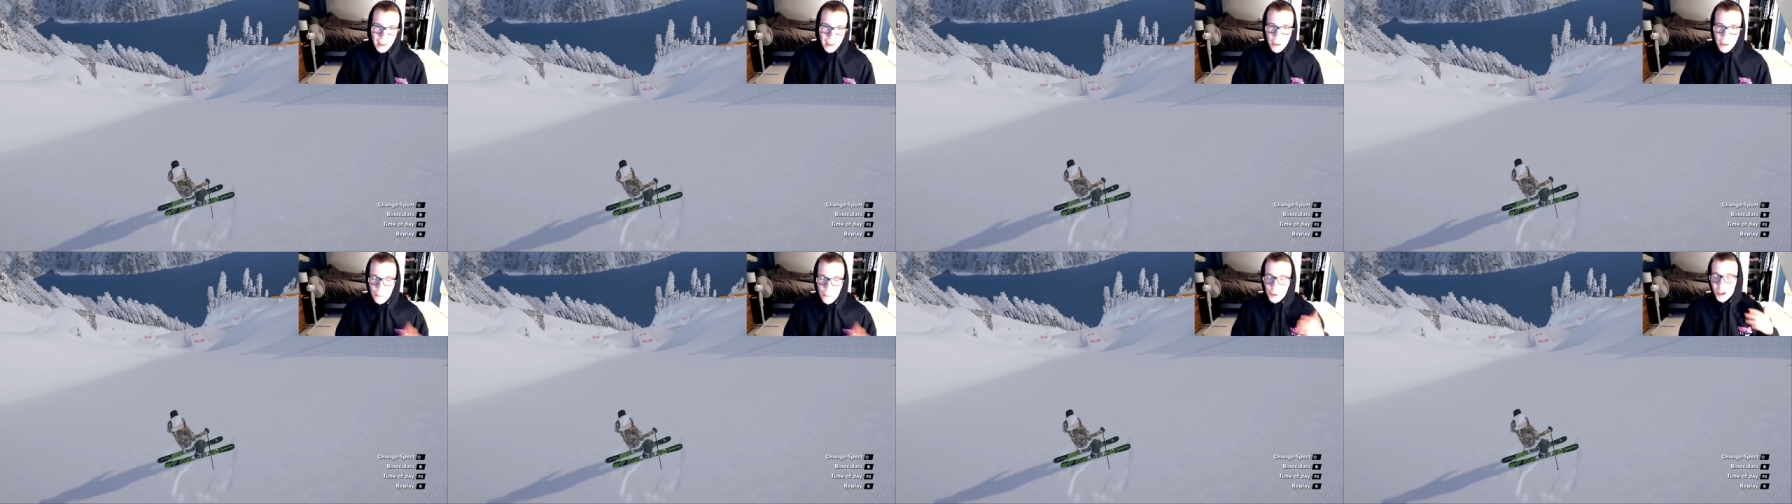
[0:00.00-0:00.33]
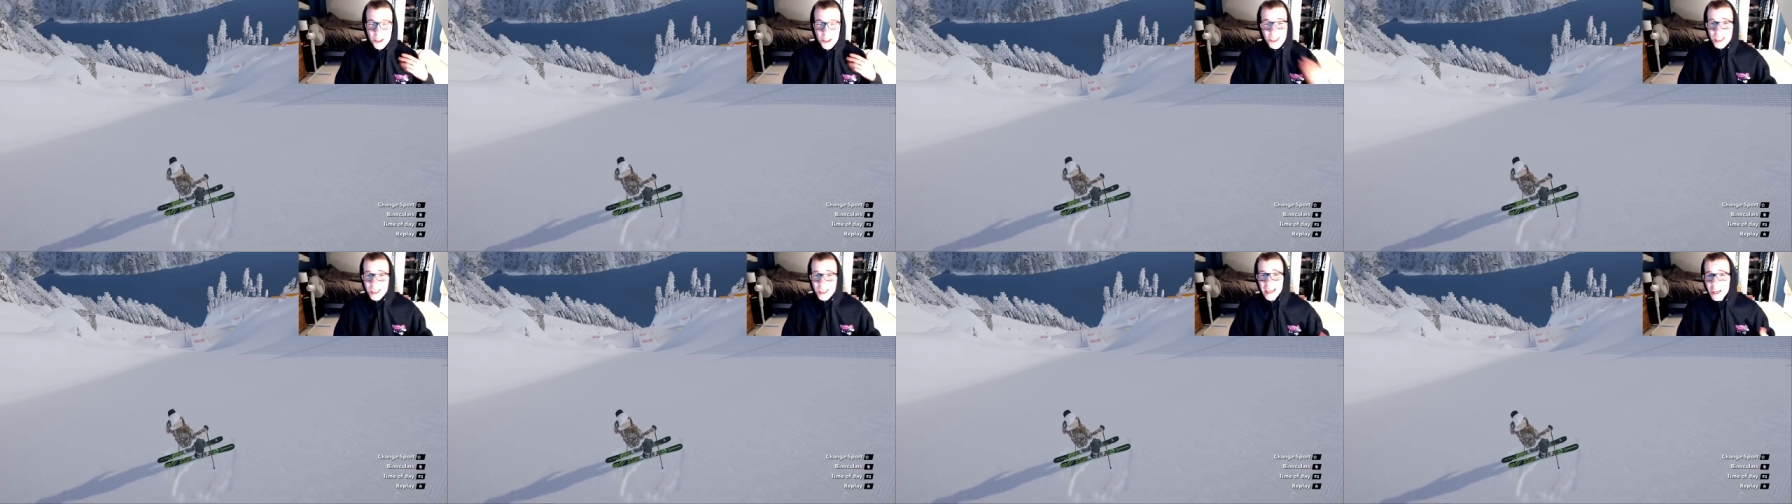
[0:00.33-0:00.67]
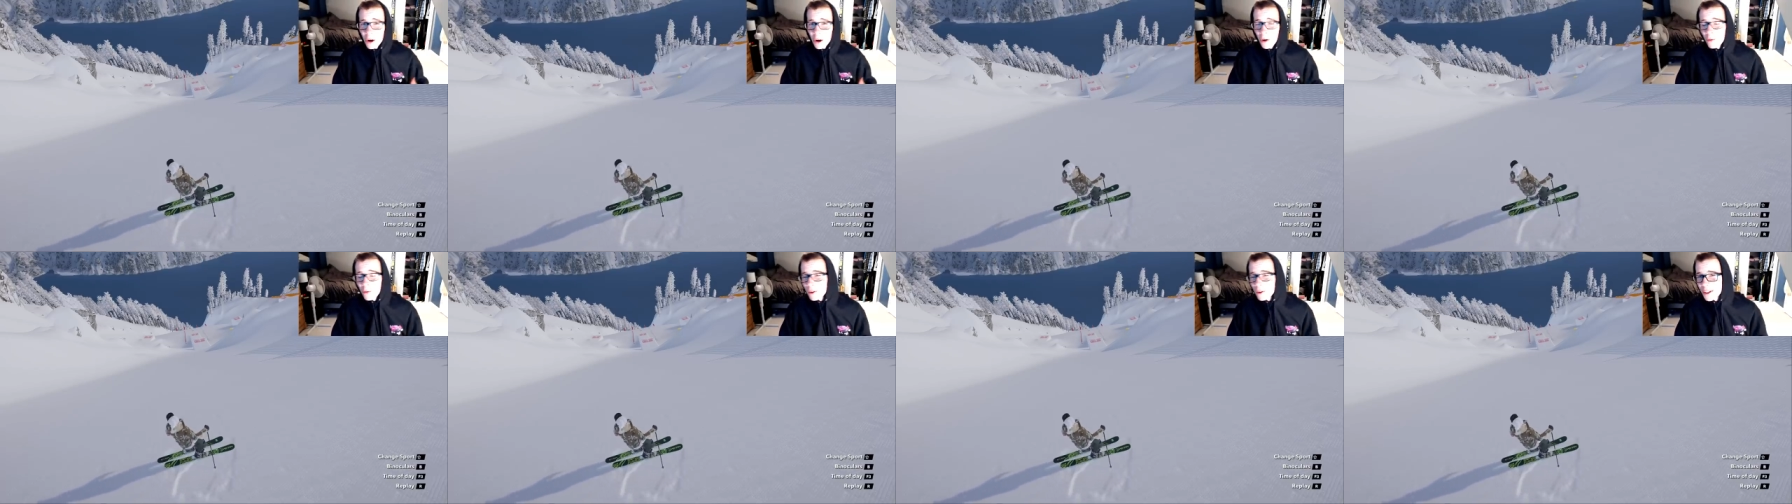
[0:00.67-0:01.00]
and then
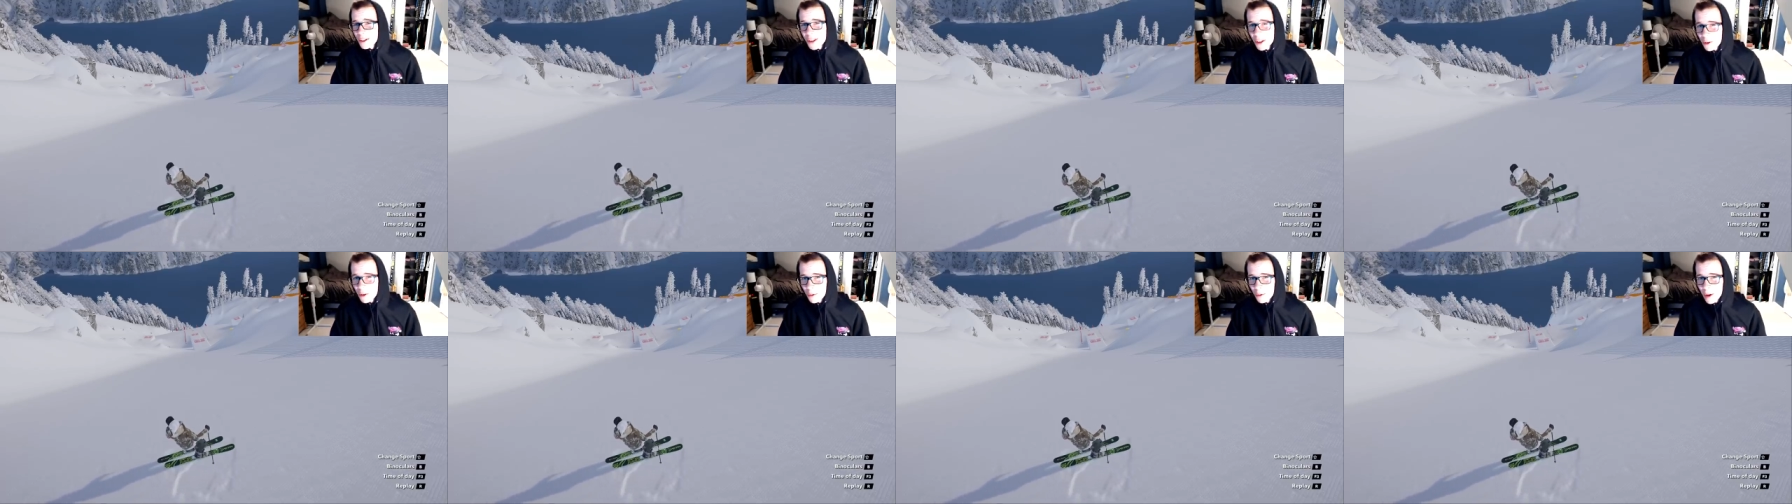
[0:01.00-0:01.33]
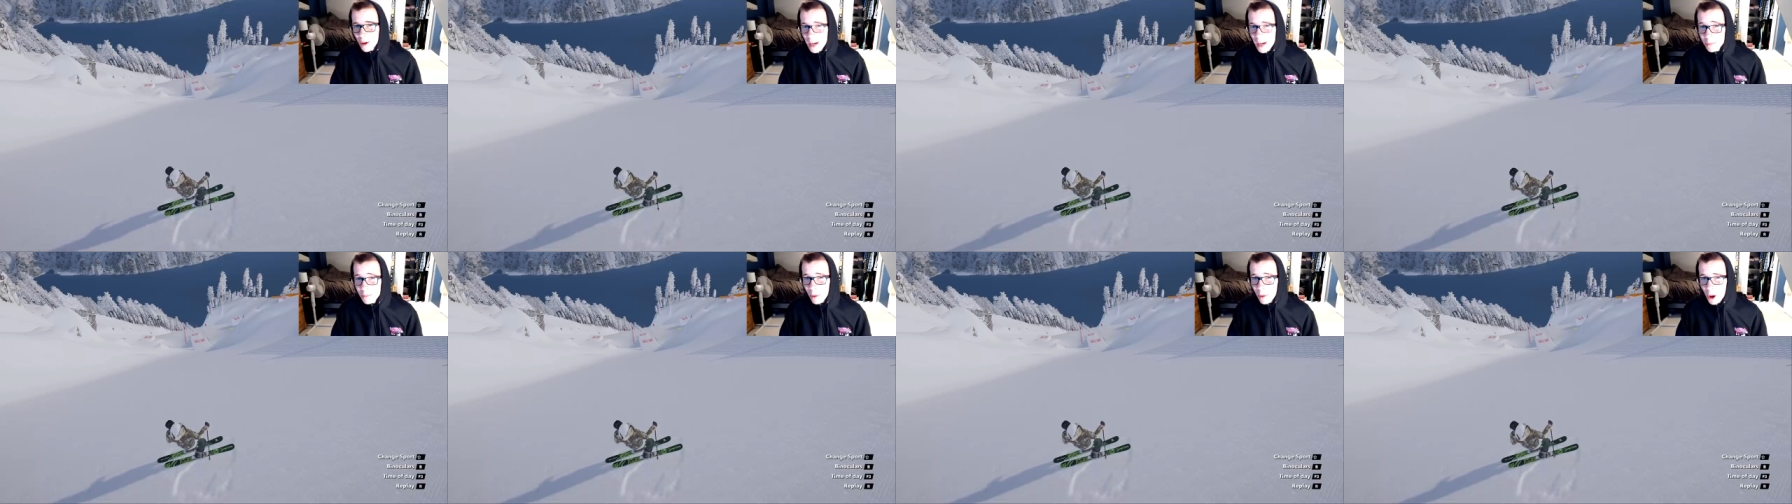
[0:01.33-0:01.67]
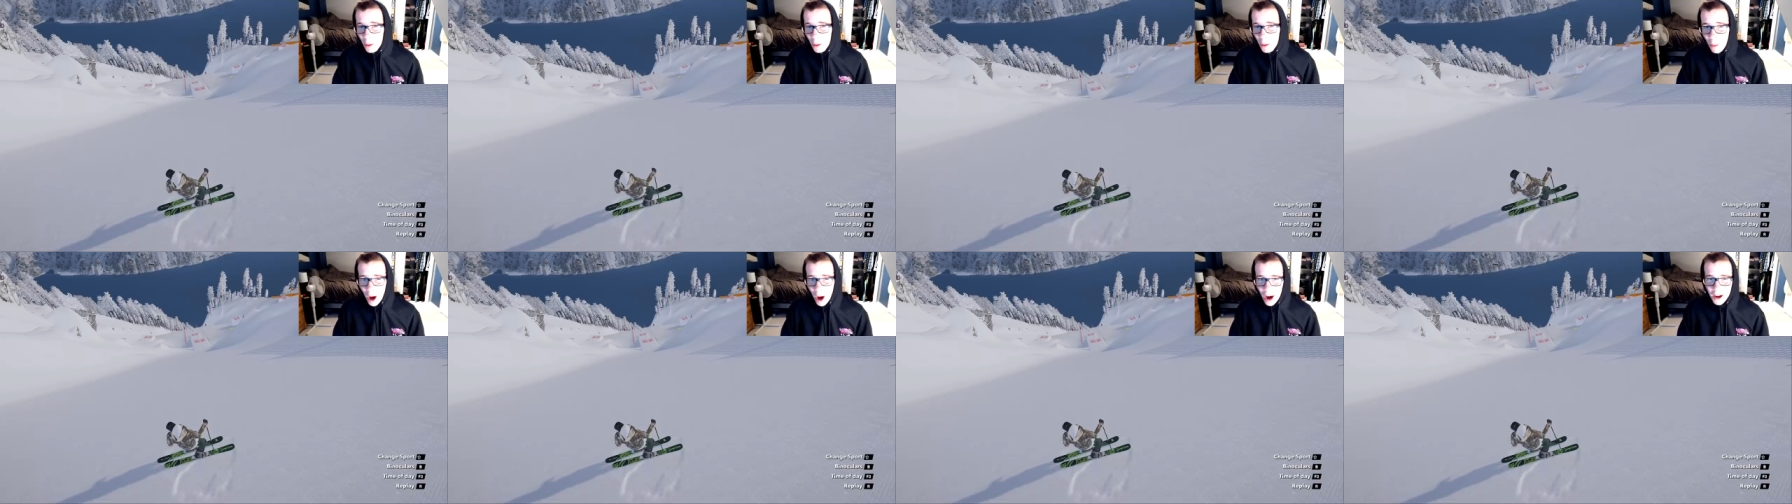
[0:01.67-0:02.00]
proceed over to the
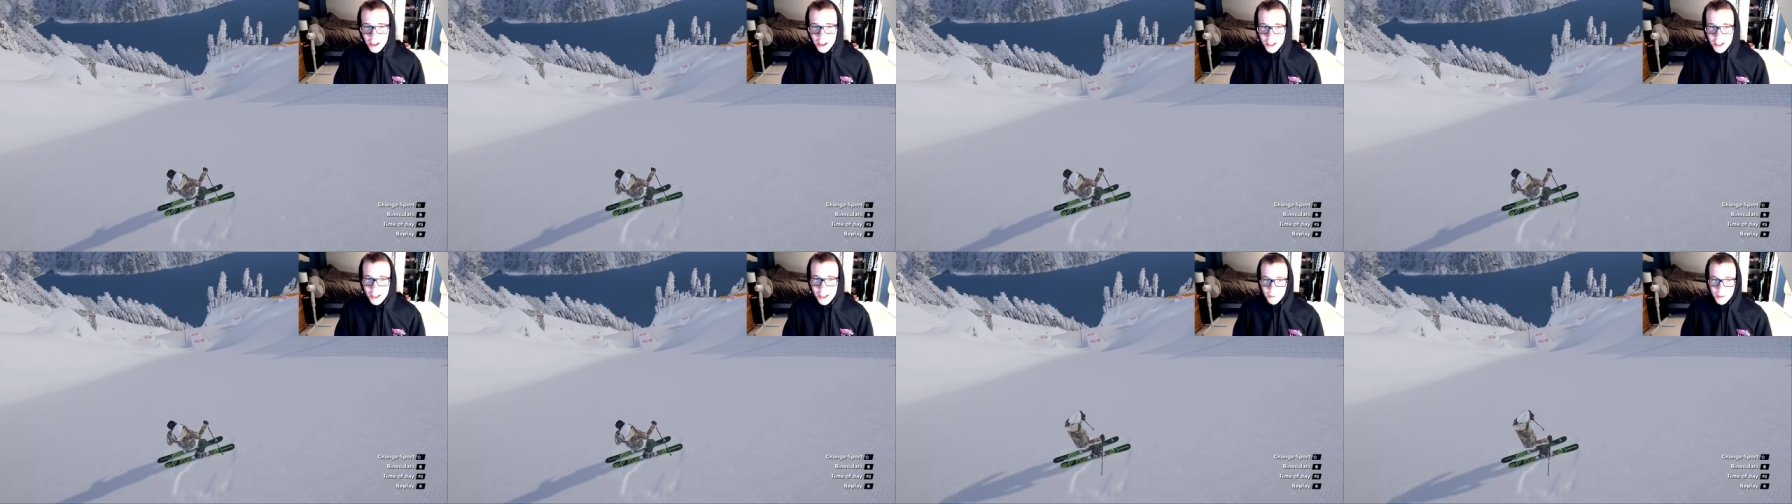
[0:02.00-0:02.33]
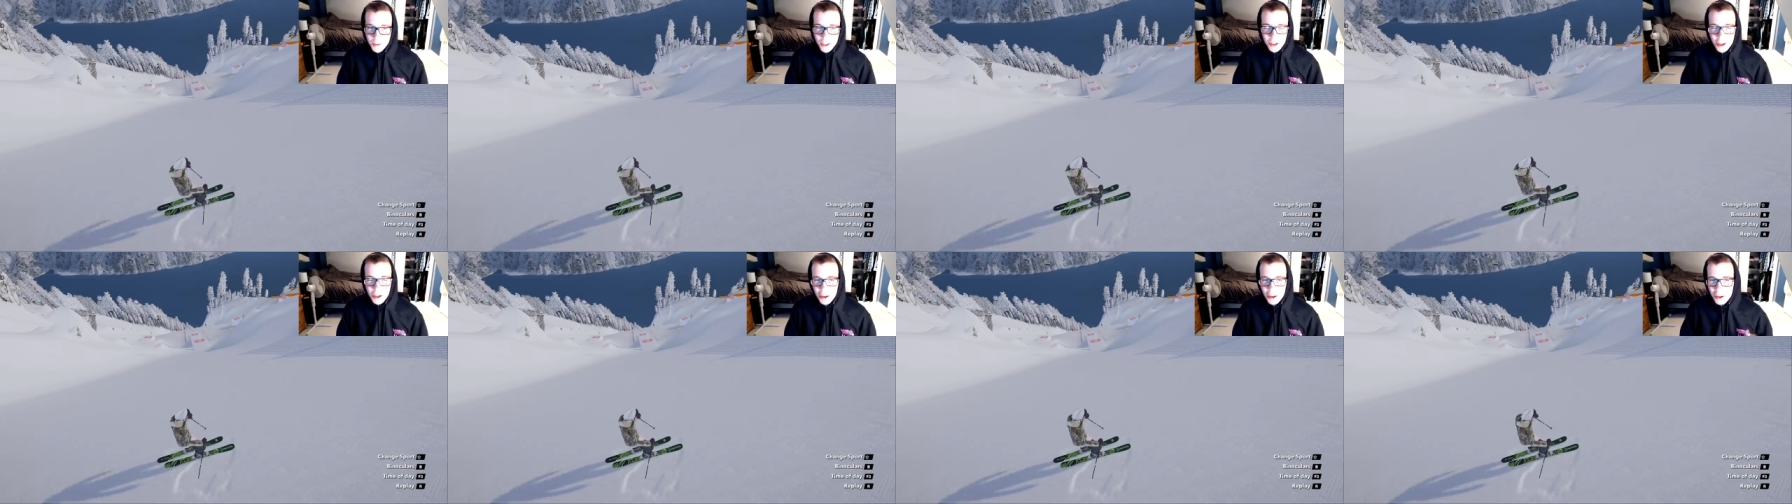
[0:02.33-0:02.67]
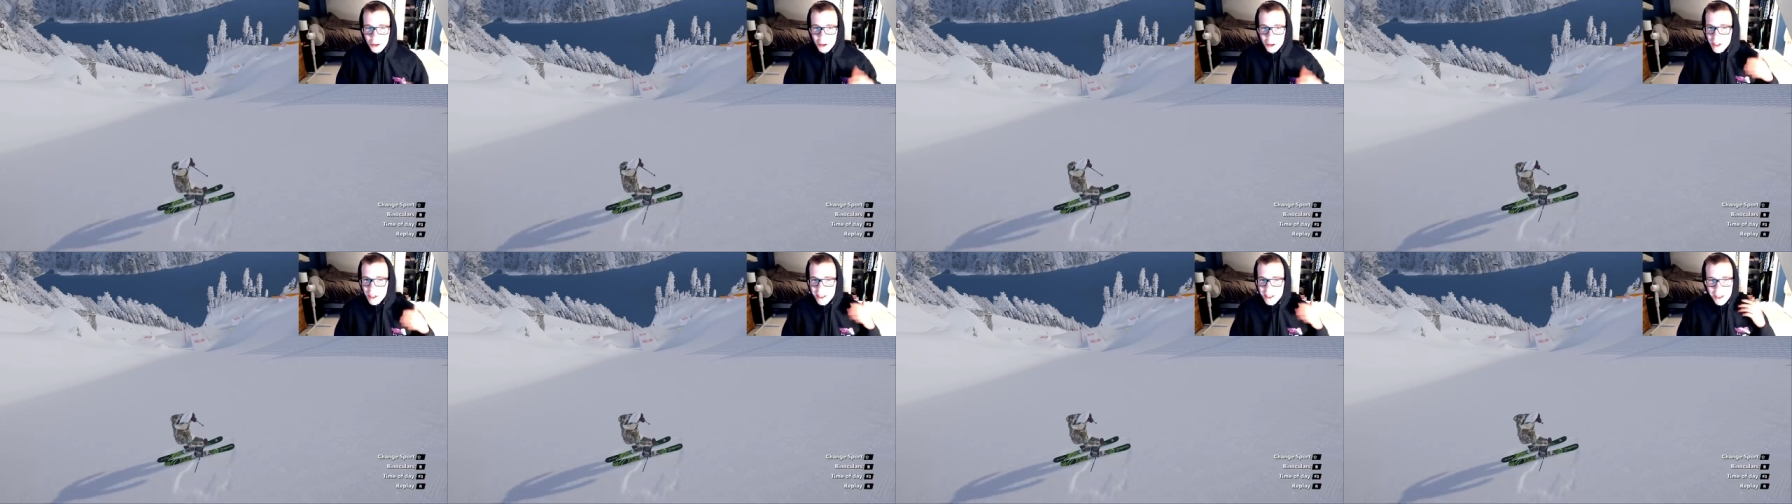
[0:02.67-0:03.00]
rainbow box to do a